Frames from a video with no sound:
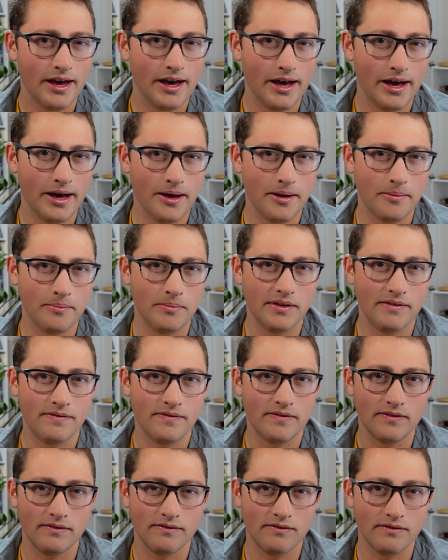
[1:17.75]

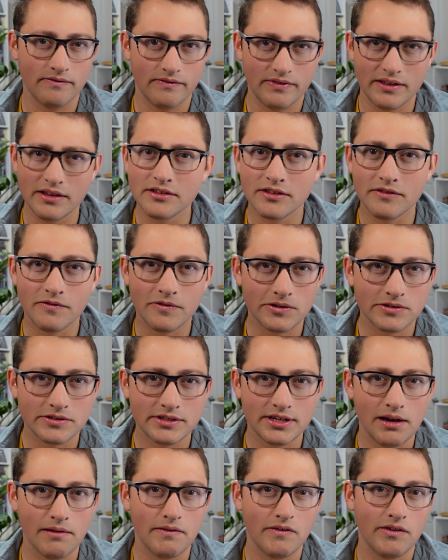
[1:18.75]
If this is the
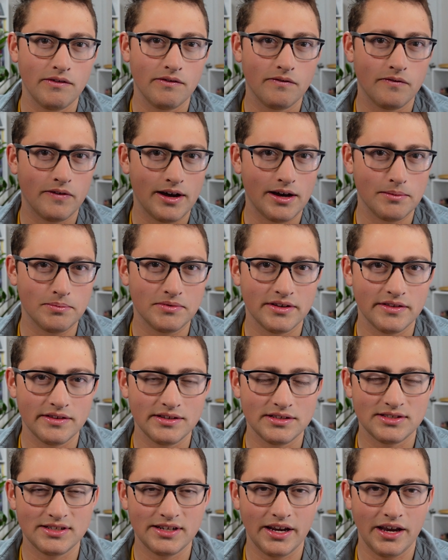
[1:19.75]
first time you've hopped on
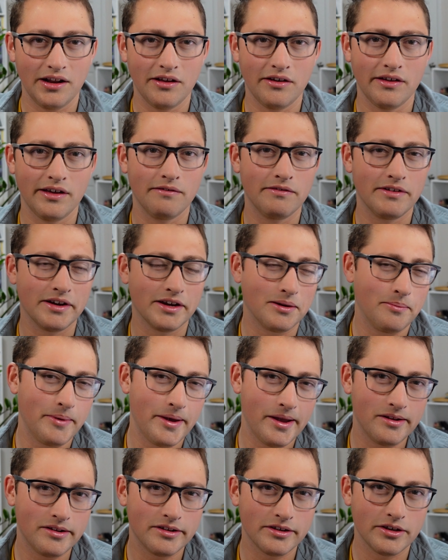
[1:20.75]
this channel, I'd
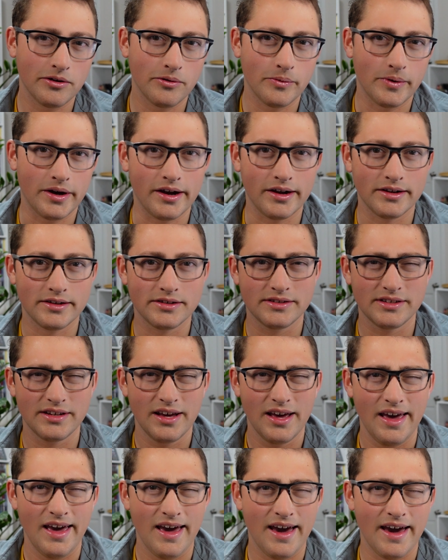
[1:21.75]
recommend to go watch.
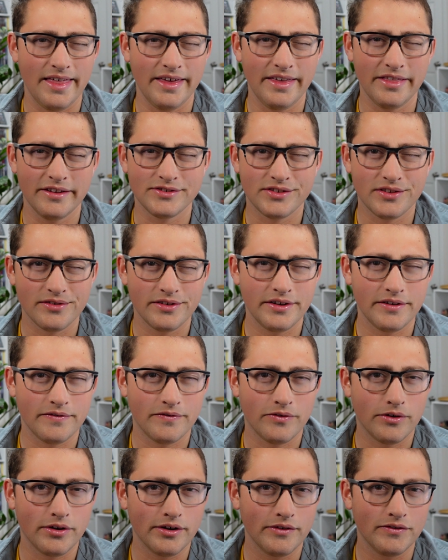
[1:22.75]
I think there's 3 or
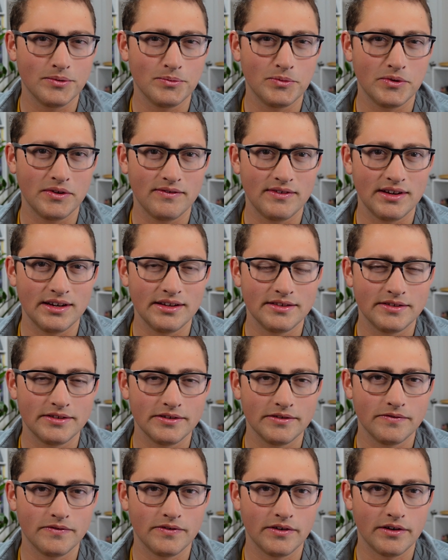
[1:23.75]
4 of them we've done
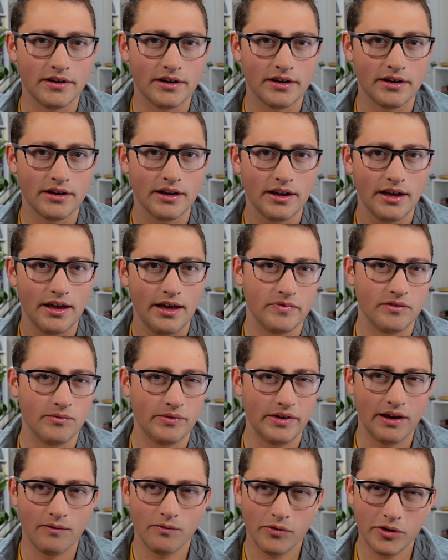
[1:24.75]
so far.
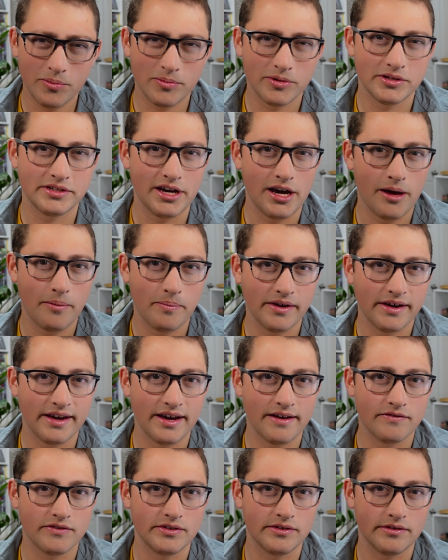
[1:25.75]
We have one more topic
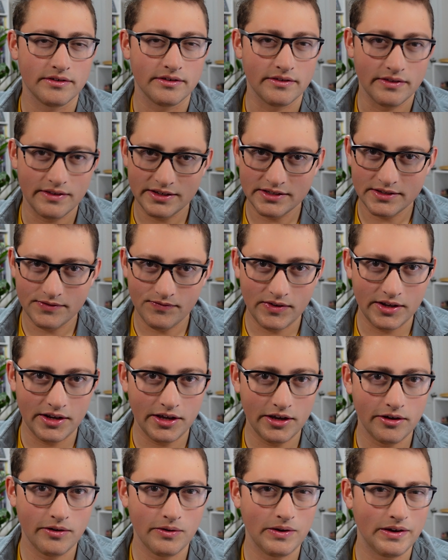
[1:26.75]
after this
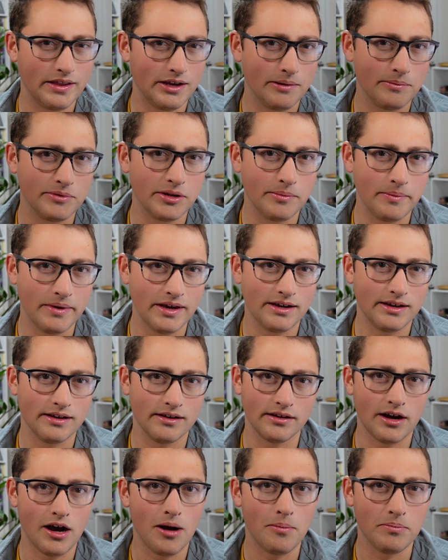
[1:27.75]
video, and then I'm going to make
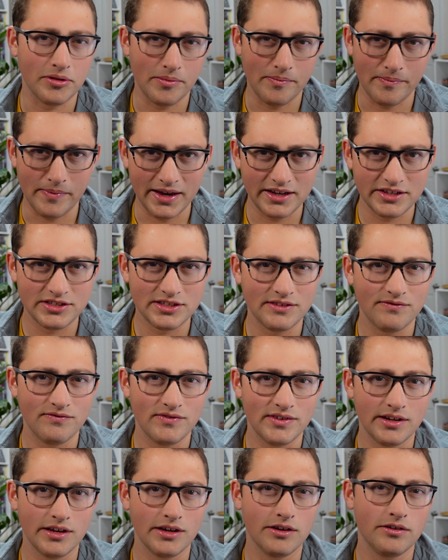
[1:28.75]
a compilation
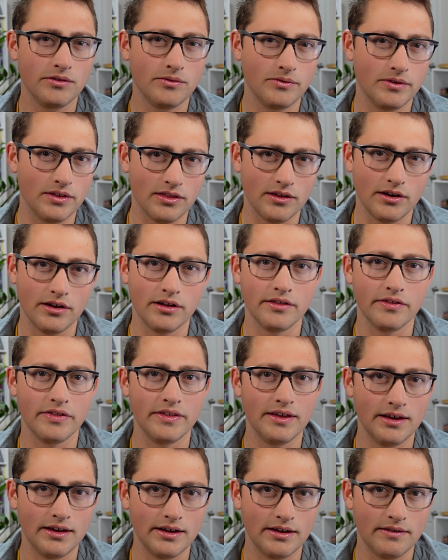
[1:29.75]
video with all
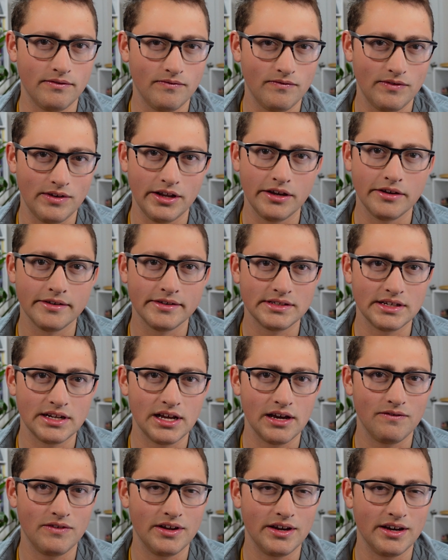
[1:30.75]
the videos that
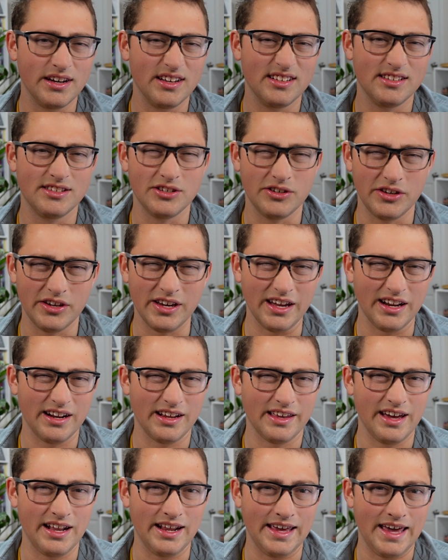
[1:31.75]
I've done so you
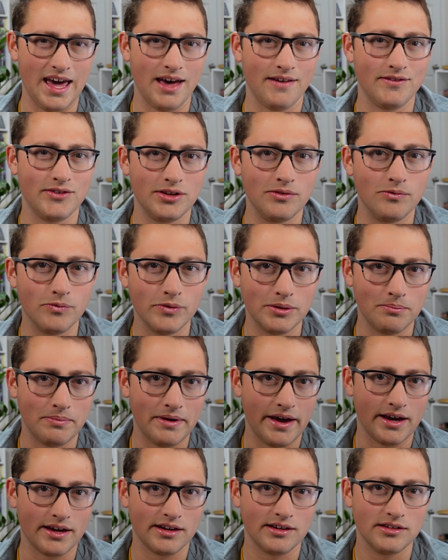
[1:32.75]
can kind of have it in one
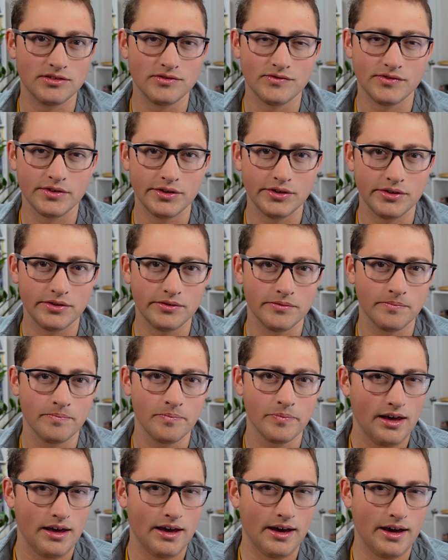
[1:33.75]
package for you.
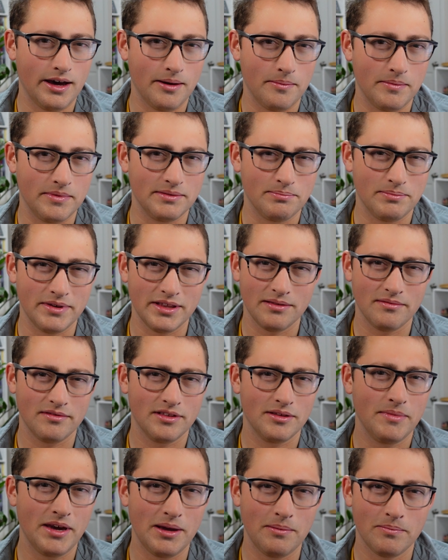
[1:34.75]
But
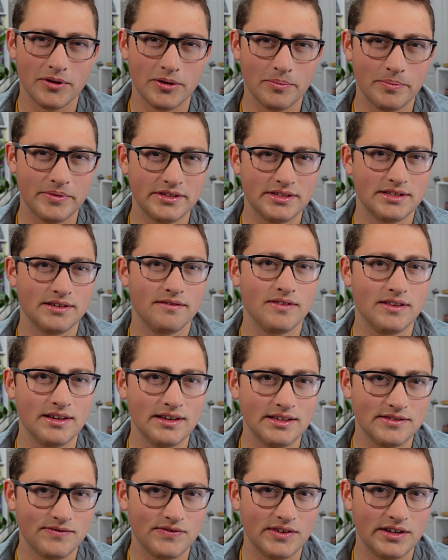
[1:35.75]
the main purpose of
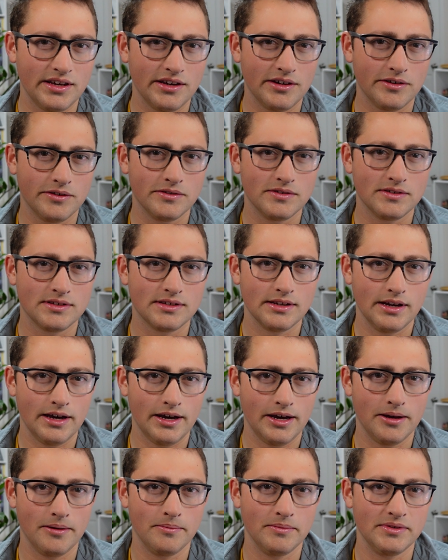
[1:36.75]
these videos
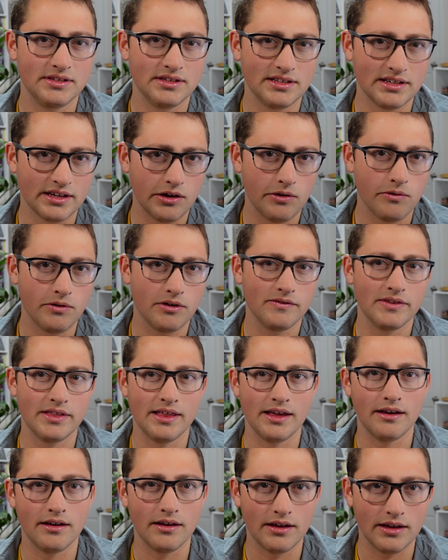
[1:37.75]
is to go over
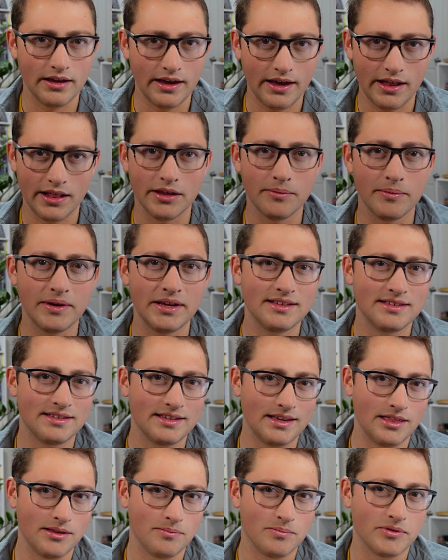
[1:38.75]
the elements
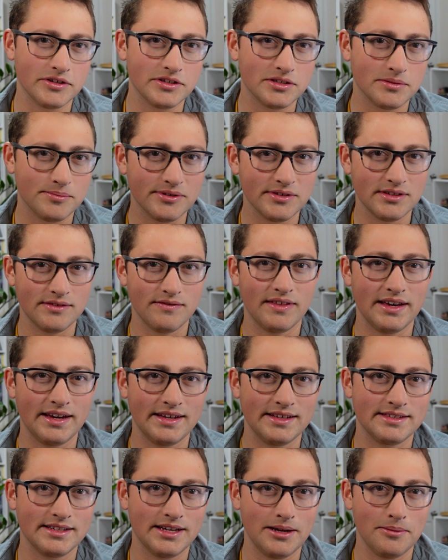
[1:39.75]
and the principles of
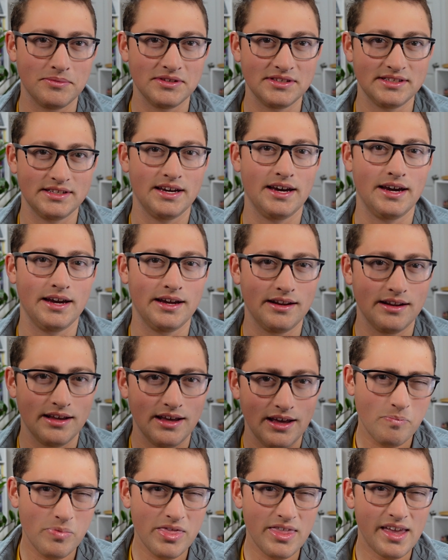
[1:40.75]
landscape design.
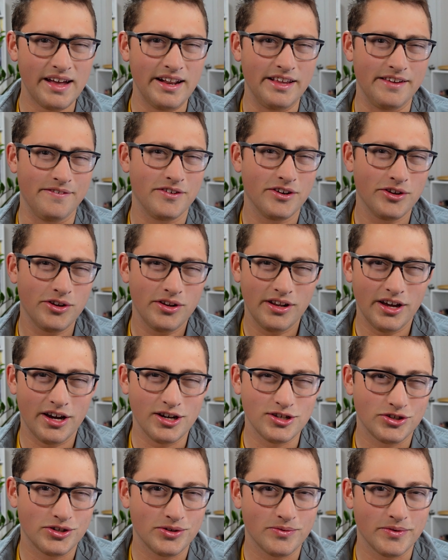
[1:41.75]
And if you're
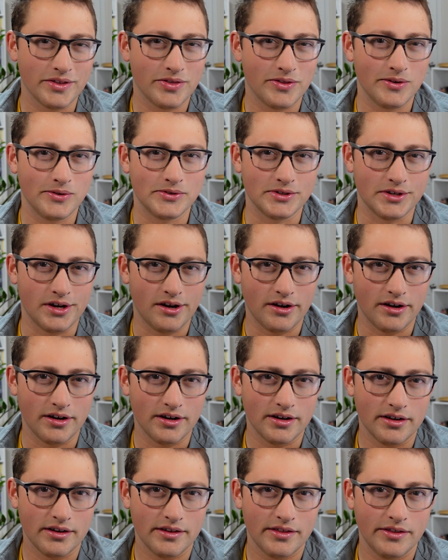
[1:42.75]
not sure what those
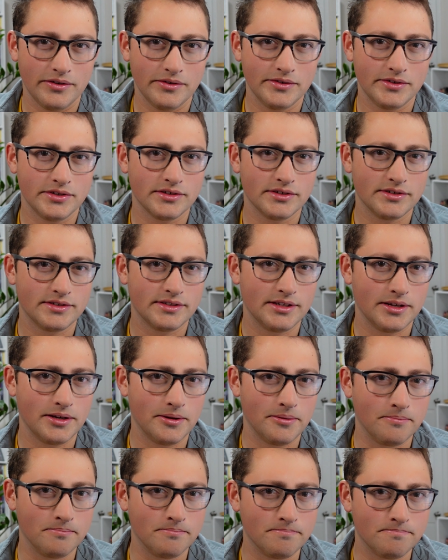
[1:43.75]
are
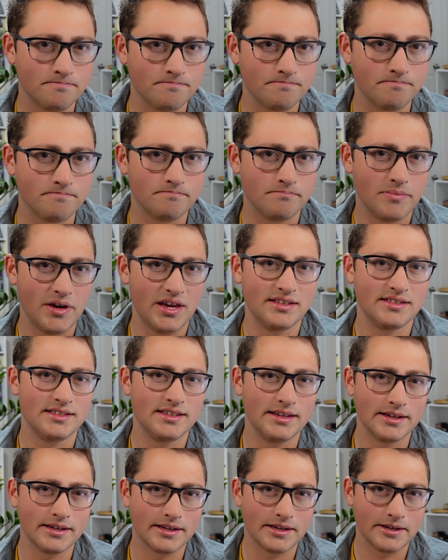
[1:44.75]
some
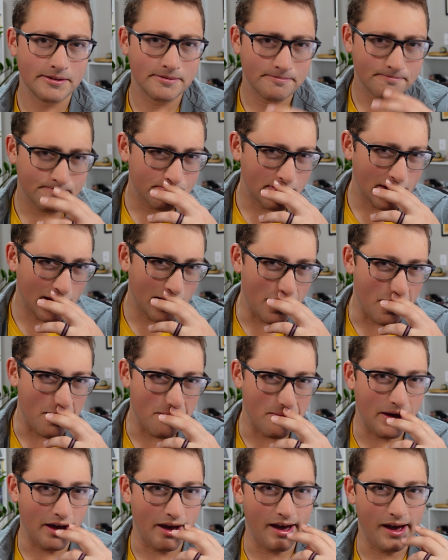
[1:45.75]
basic,
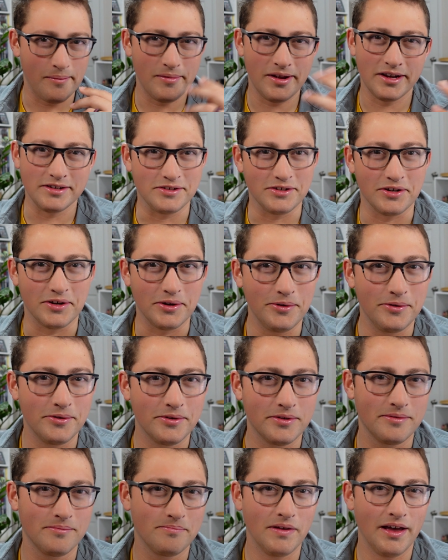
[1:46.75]
I'm not sure who
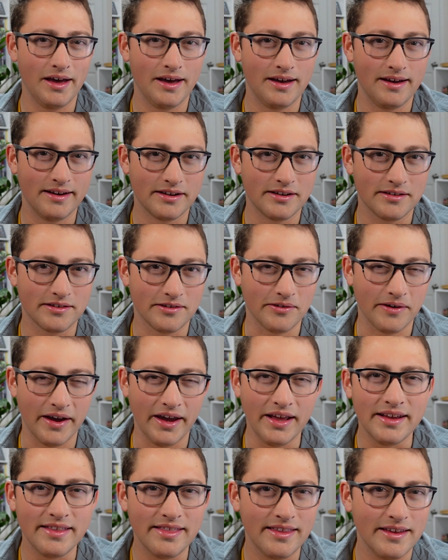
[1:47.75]

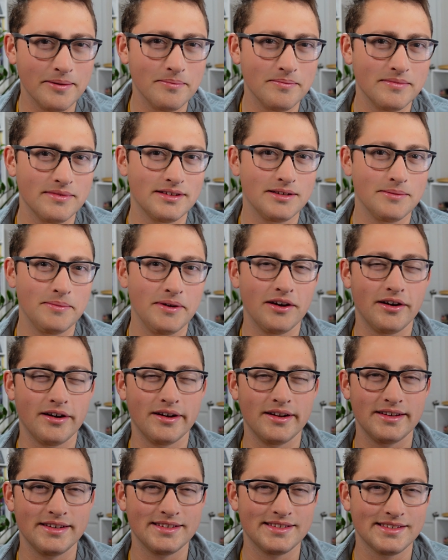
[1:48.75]
created them, to be
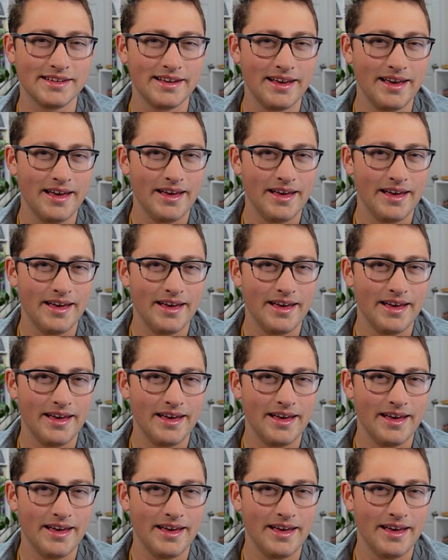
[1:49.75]
honest.